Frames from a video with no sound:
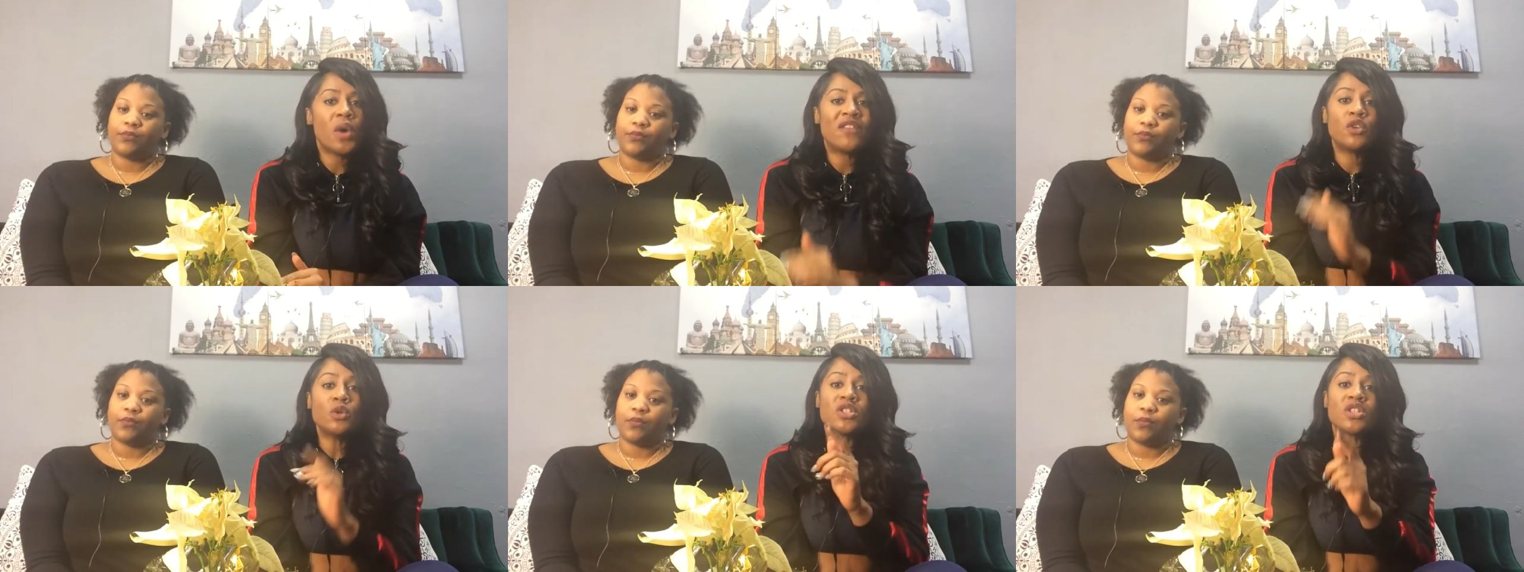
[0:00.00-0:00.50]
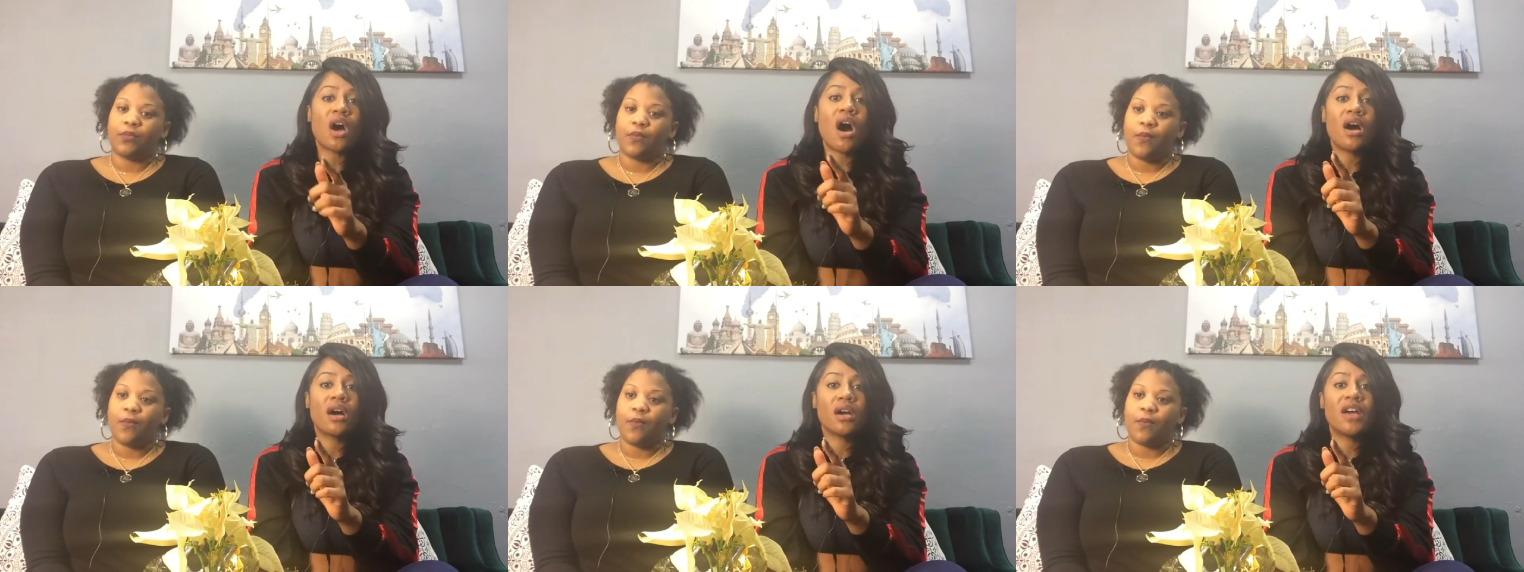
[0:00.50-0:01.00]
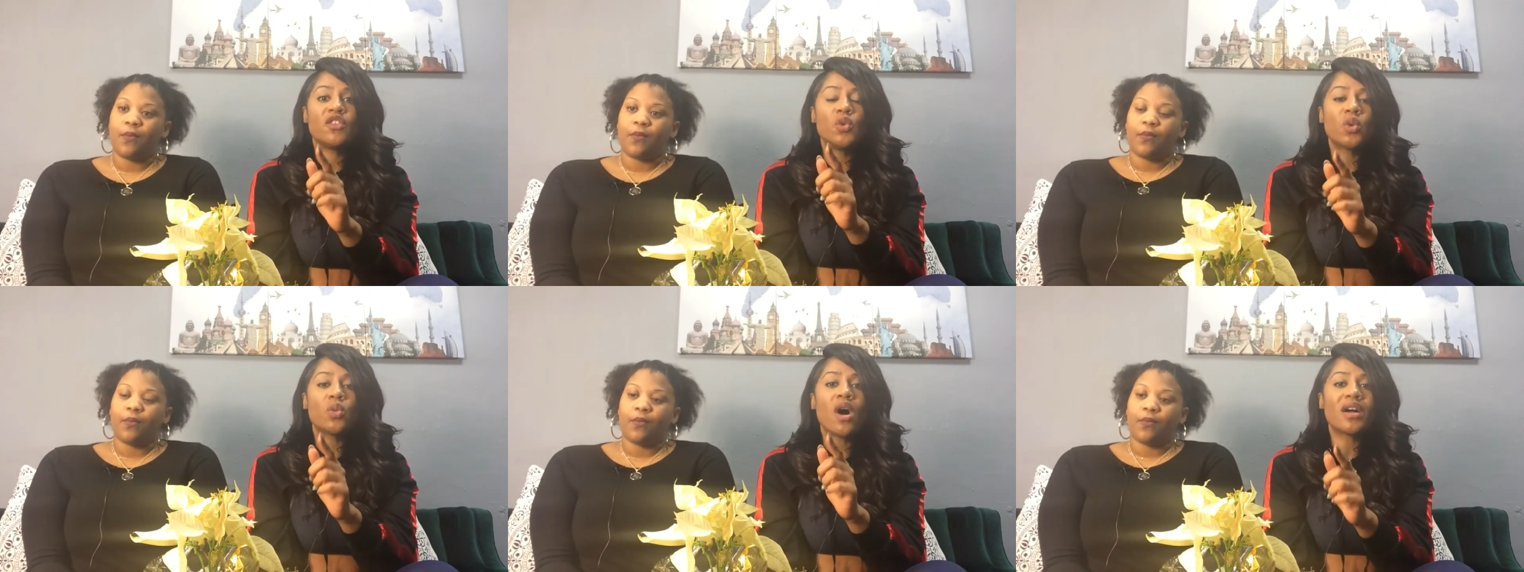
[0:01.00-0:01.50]
Speaker 1: If you saw a, if you
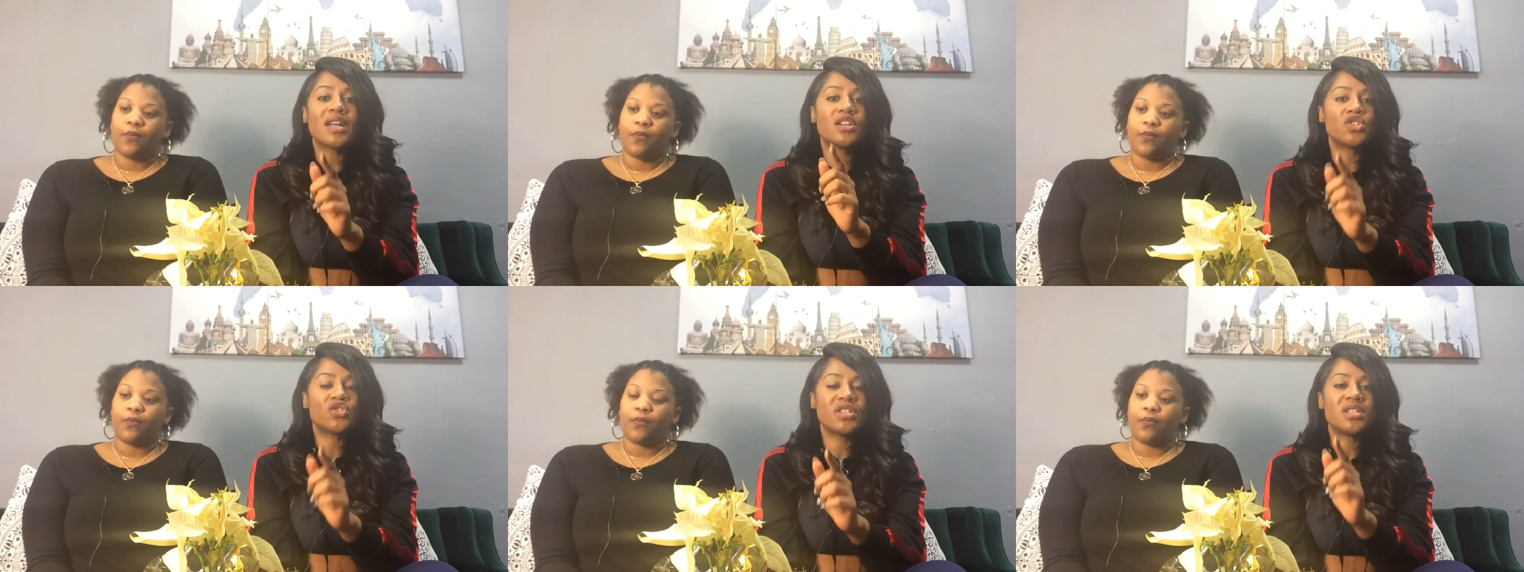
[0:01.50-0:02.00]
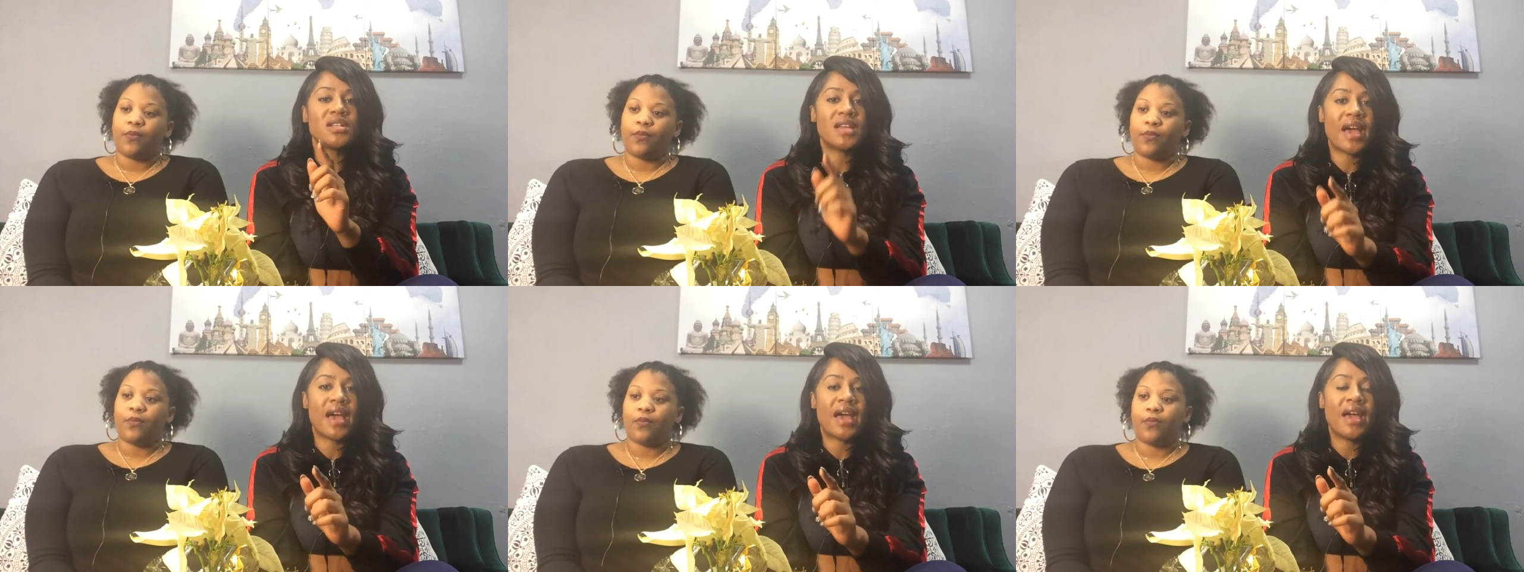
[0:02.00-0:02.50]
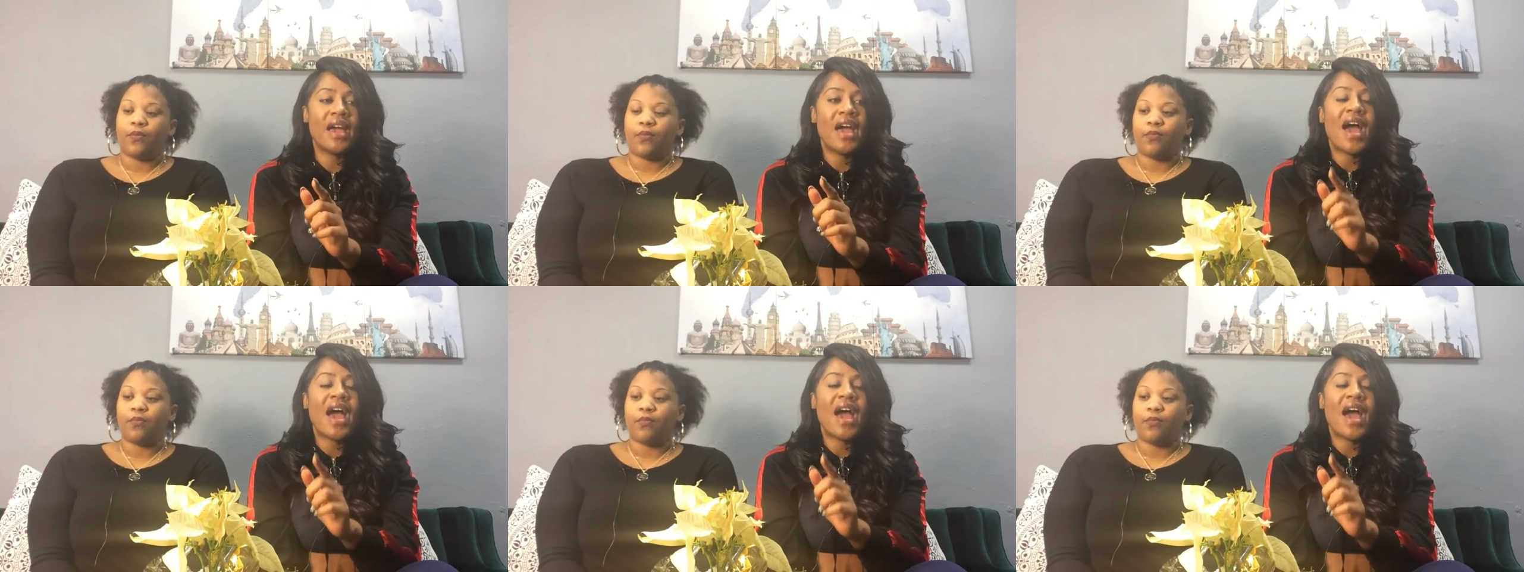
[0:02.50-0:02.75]
were walking on the street today